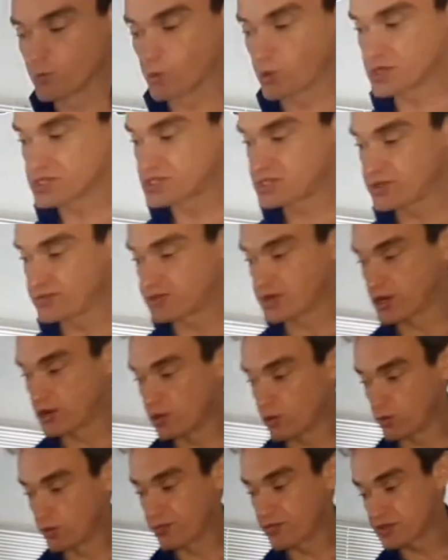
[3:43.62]
once you've done
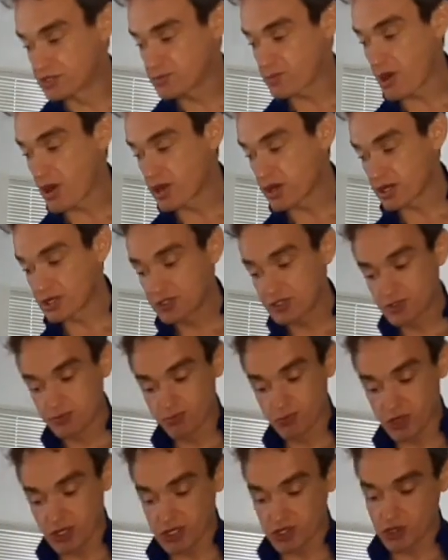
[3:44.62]
all the asparagus,
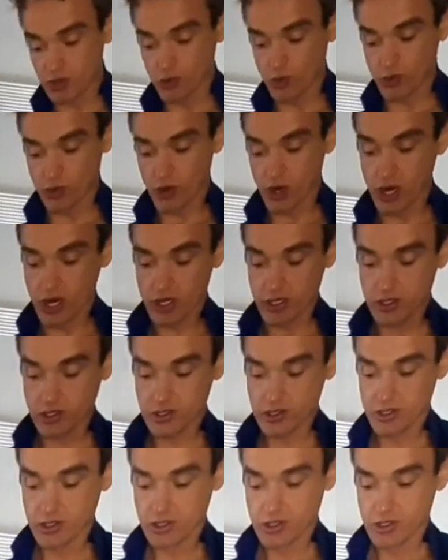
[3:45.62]
put in your
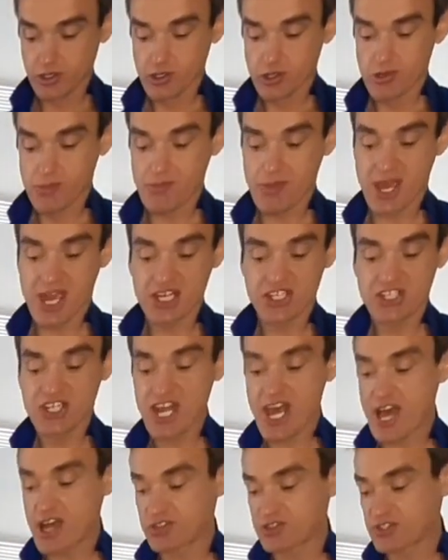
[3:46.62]
mange
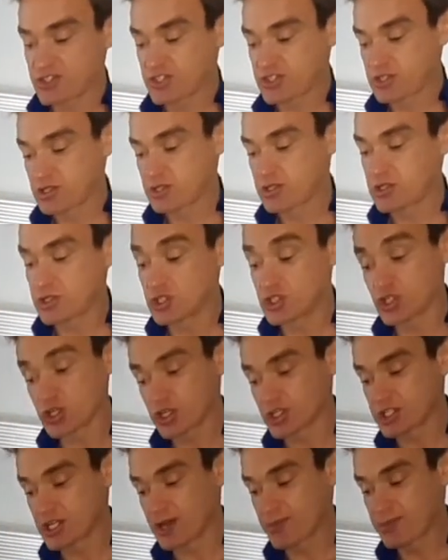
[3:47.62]
touts, your sugar
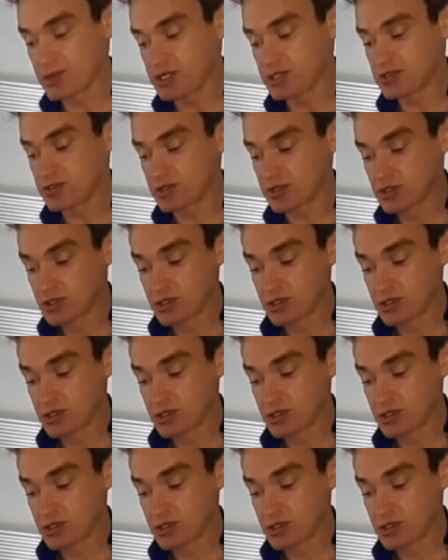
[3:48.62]
snap peas.